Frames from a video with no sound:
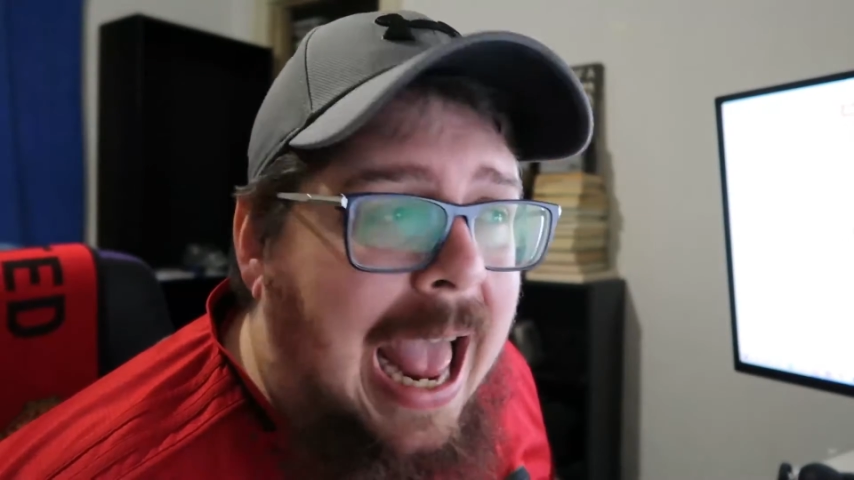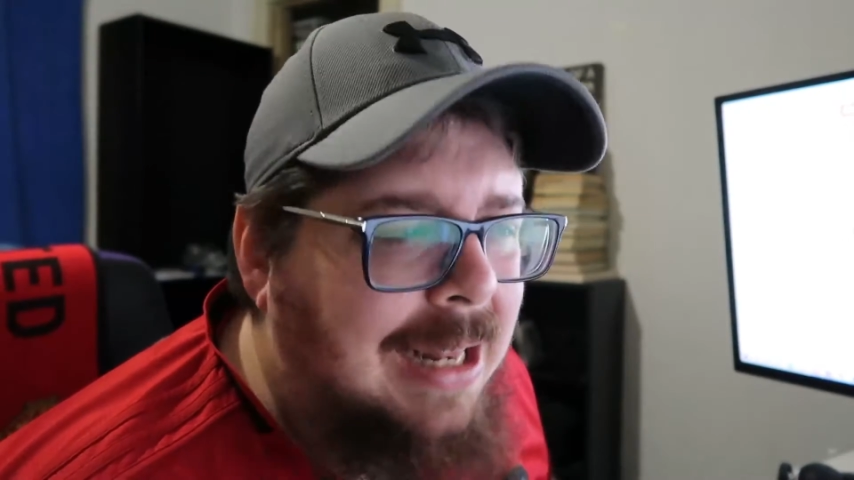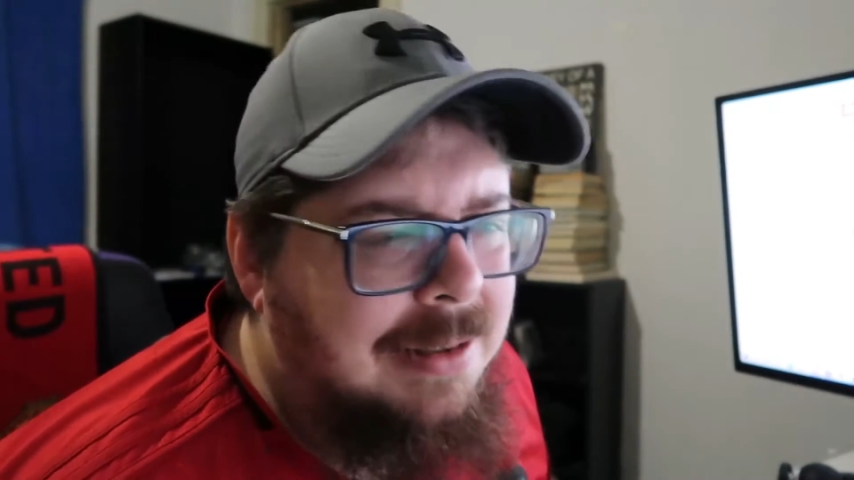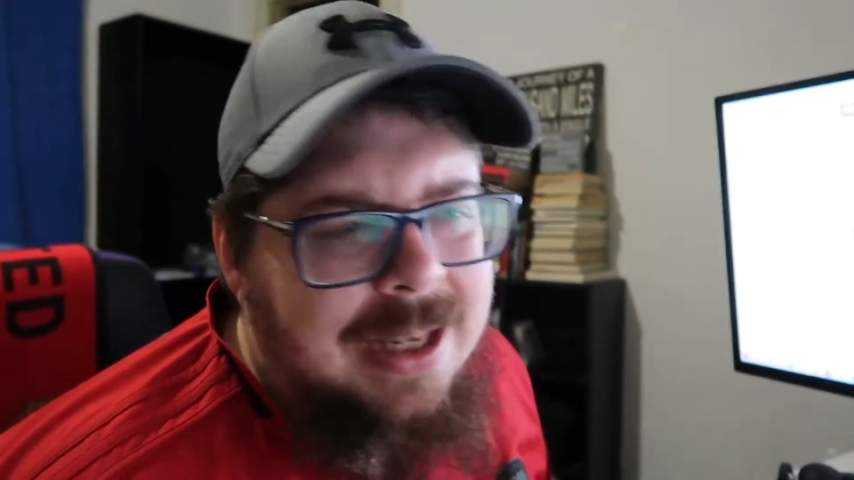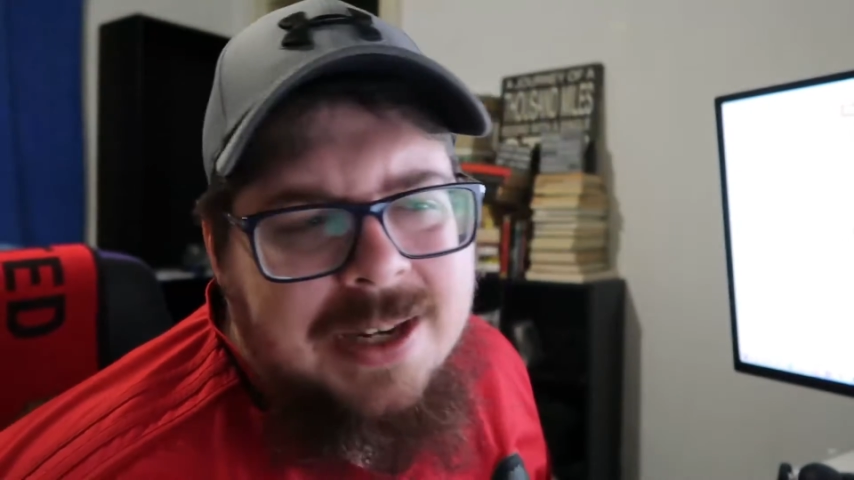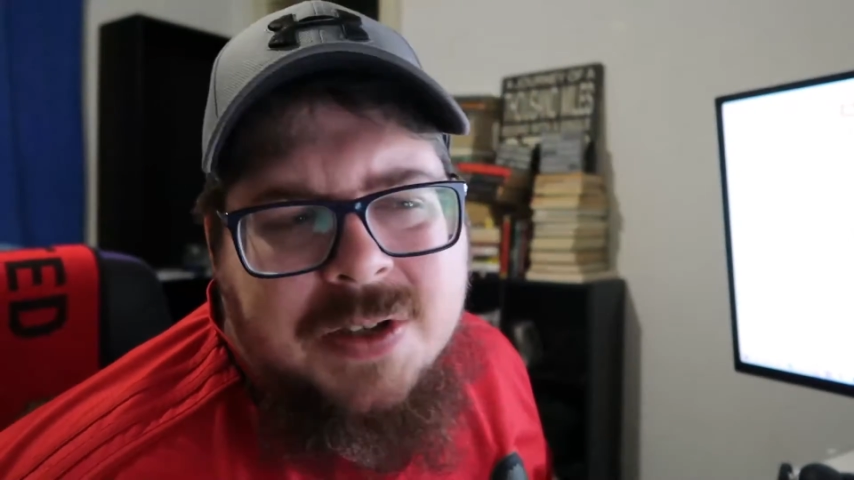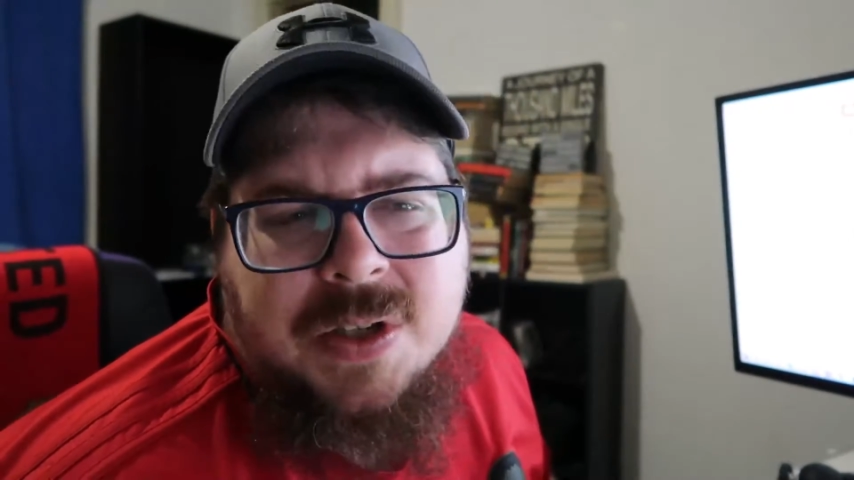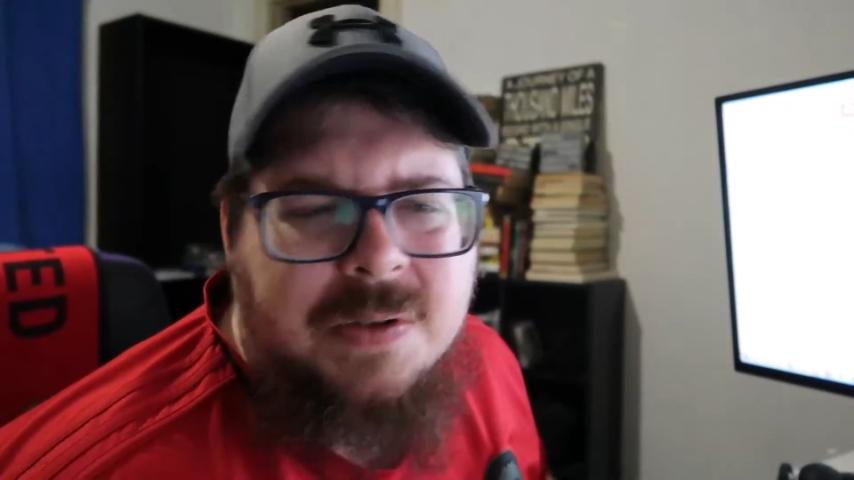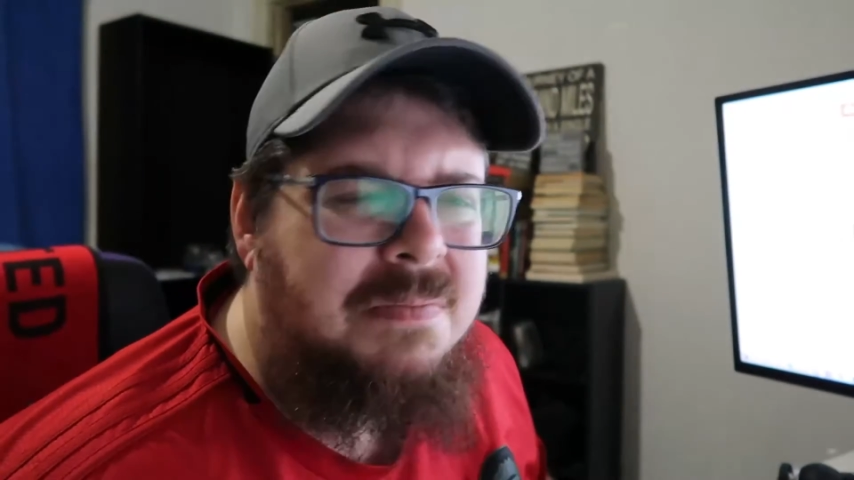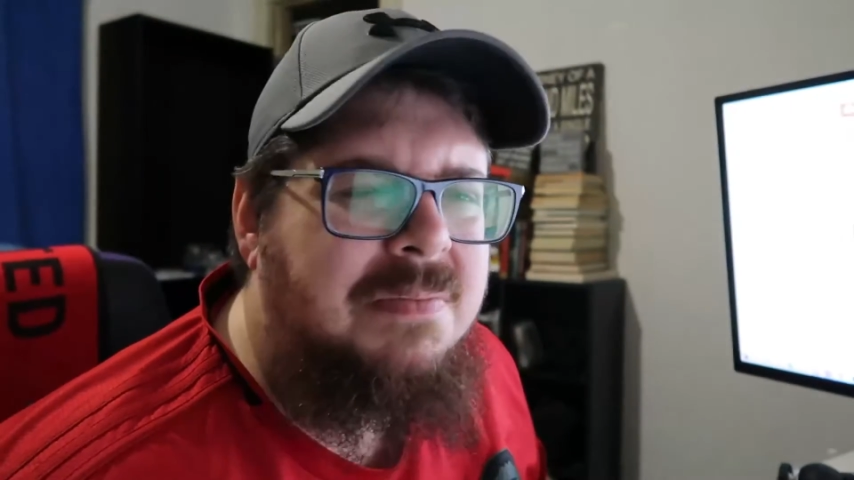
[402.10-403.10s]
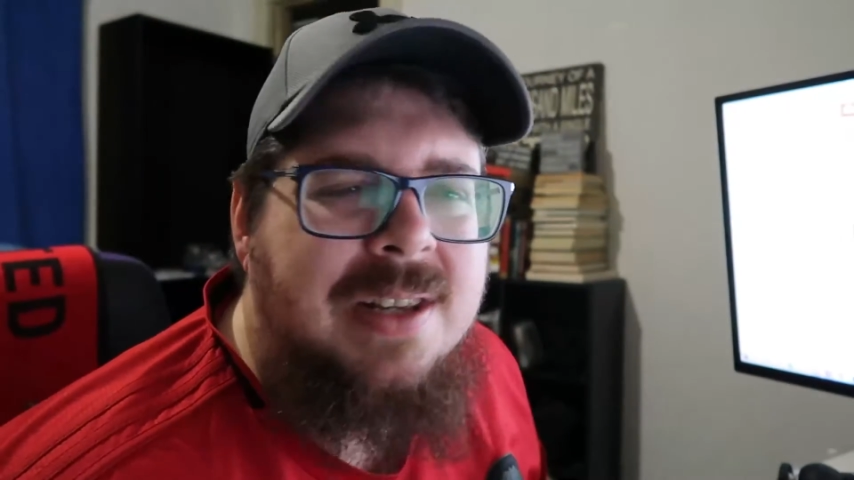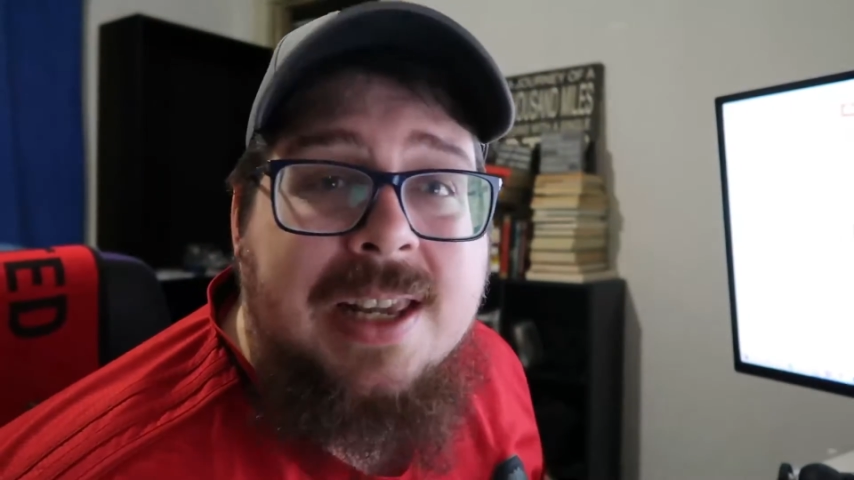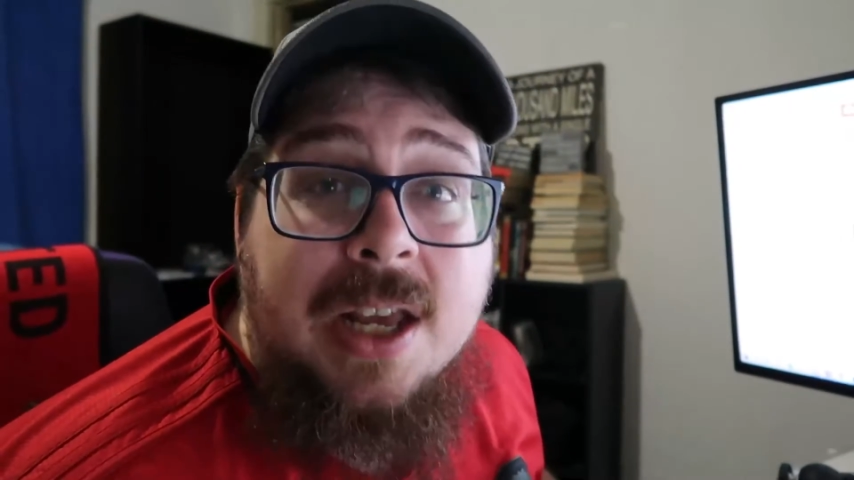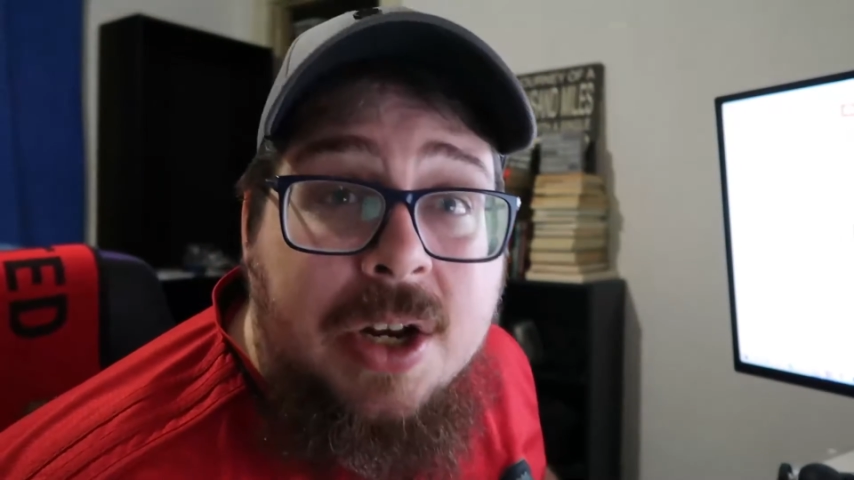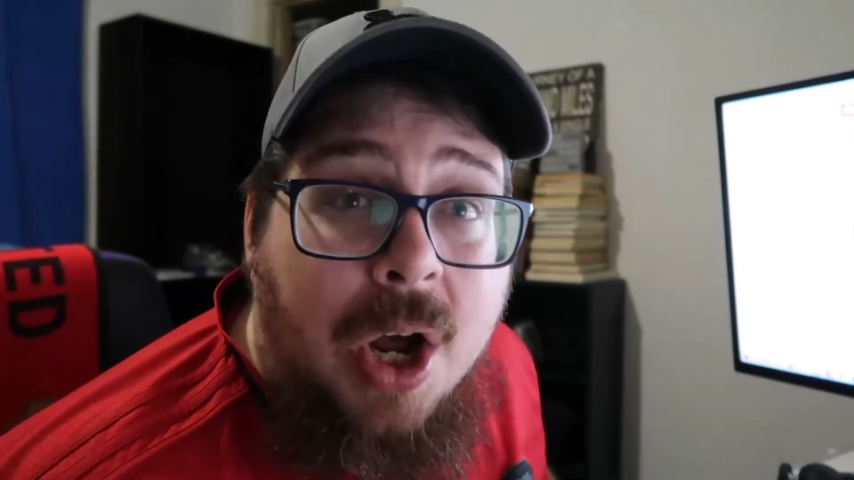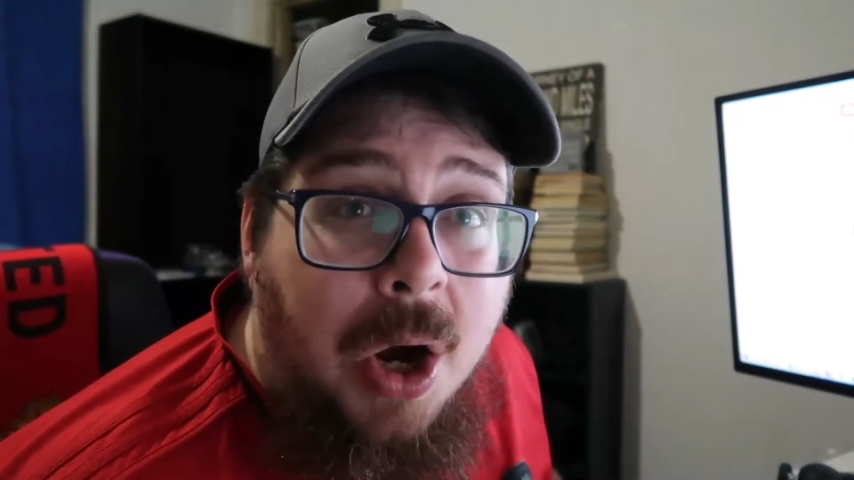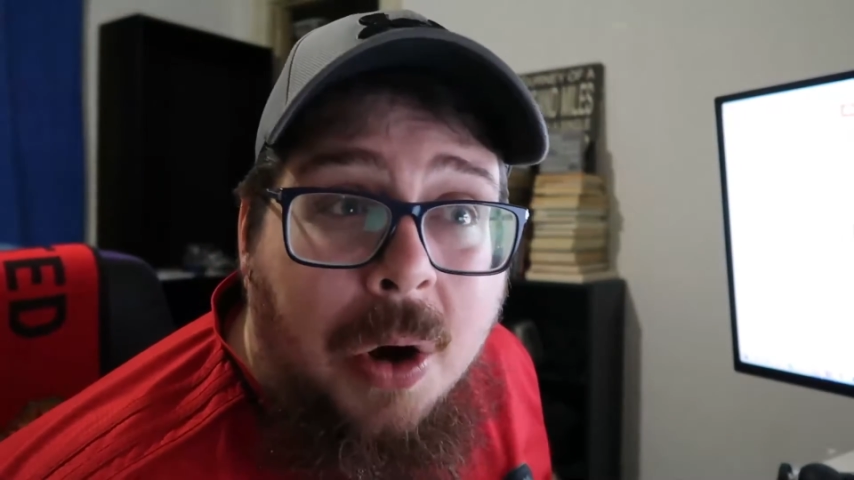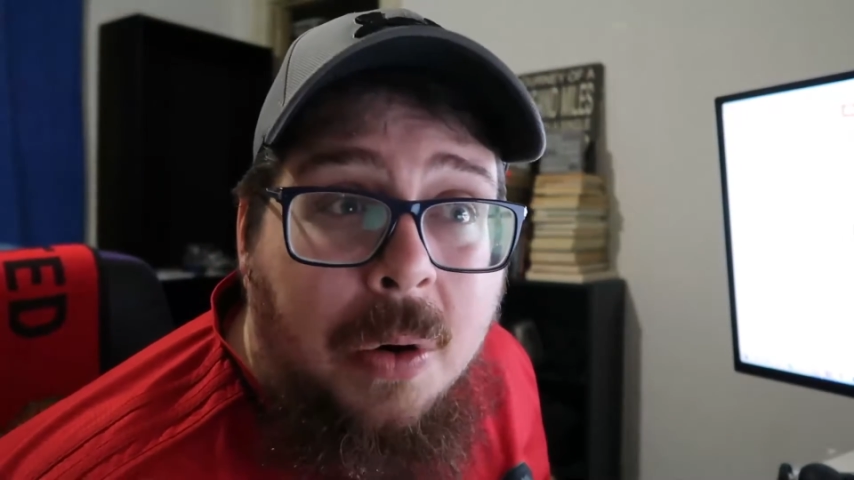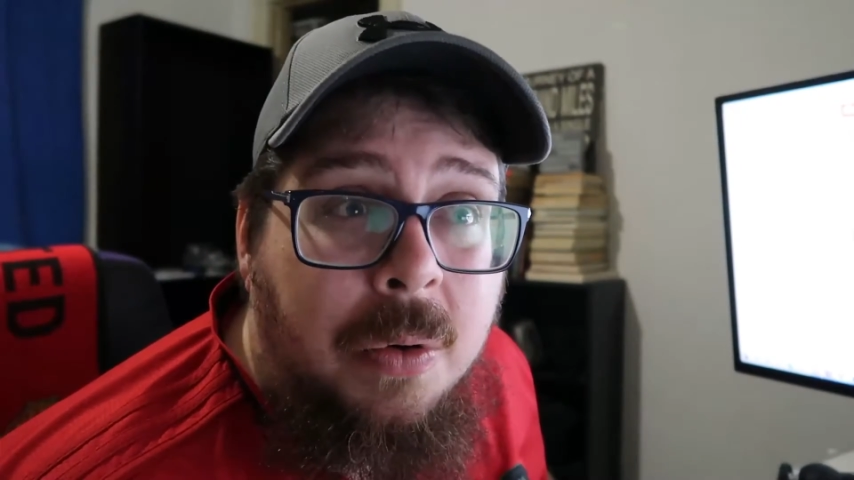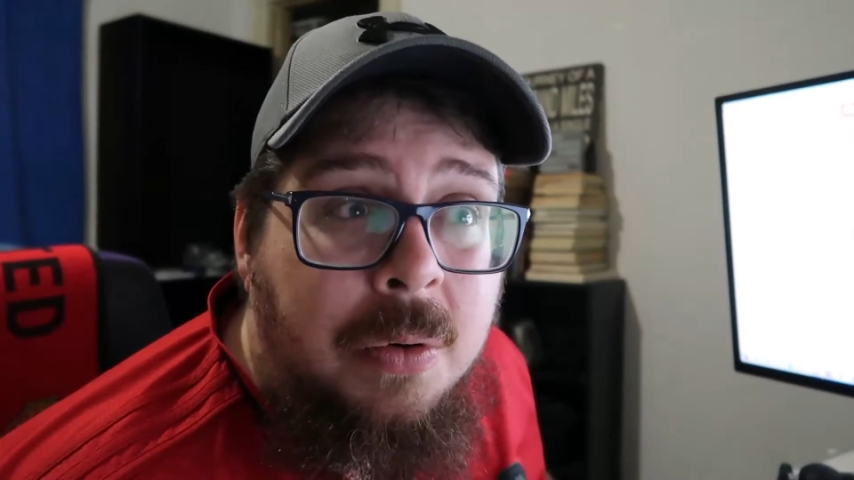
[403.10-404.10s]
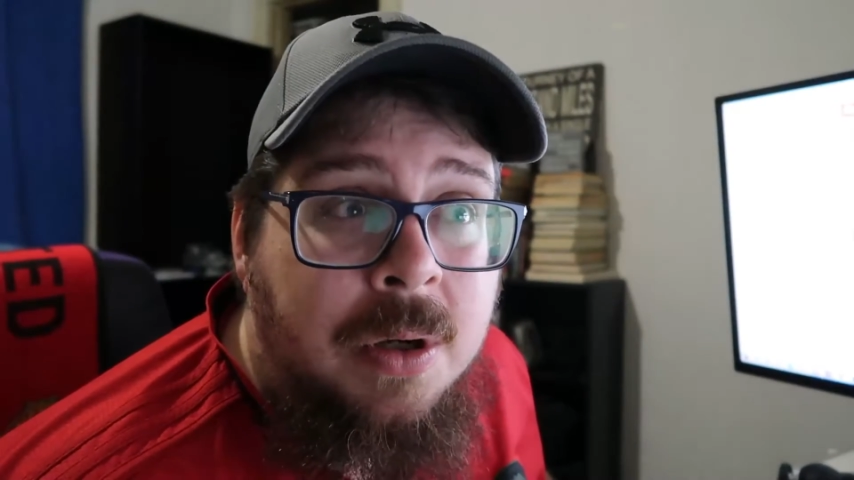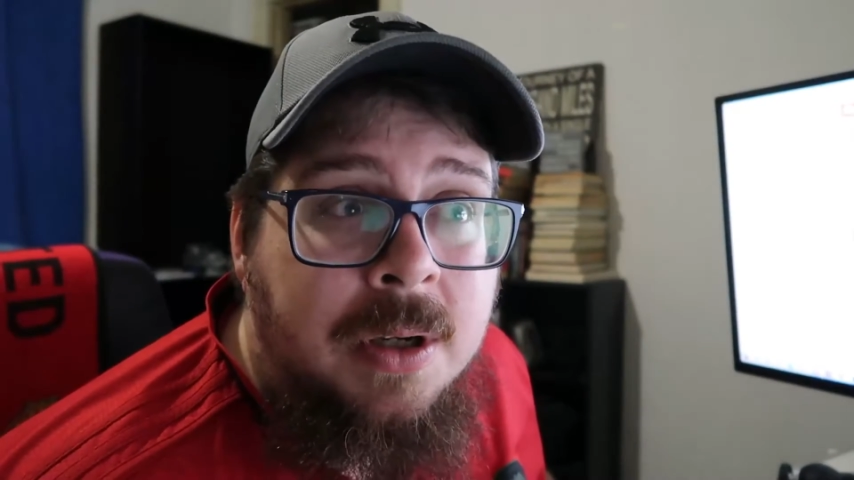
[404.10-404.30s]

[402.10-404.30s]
At least, you know,